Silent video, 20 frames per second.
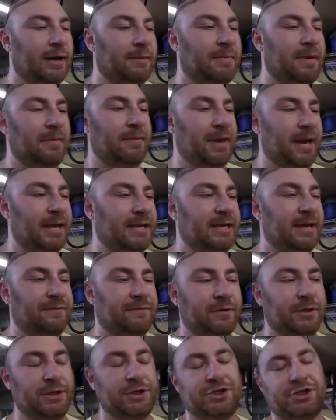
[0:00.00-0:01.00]
Maybe I
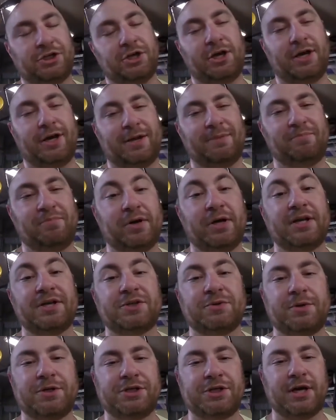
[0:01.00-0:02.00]
definitely should put a
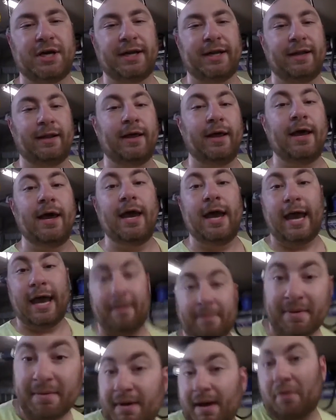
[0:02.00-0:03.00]
switch on it.
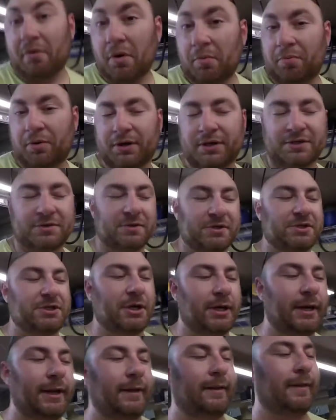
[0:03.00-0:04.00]
And maybe I will put a switch
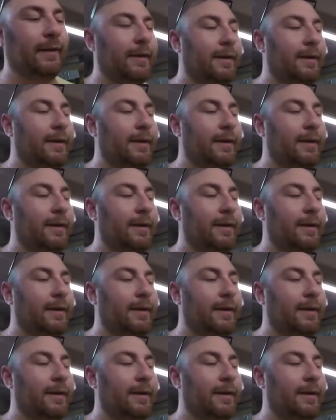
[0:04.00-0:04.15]
on it.